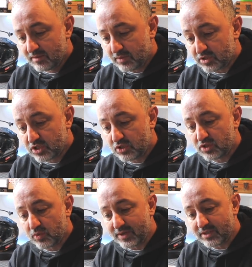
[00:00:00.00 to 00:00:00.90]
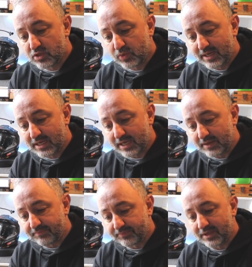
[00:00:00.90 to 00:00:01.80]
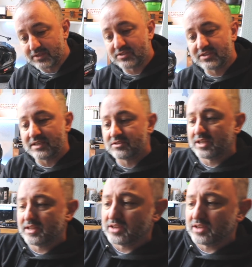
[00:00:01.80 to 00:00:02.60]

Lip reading: But should you want to tweak it, it just says there,